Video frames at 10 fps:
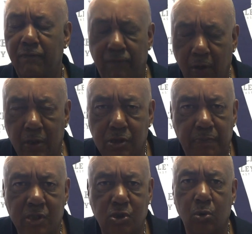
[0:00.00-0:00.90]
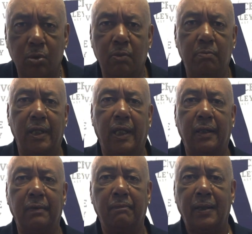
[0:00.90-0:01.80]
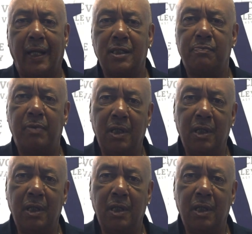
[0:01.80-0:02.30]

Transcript: very special human being that has been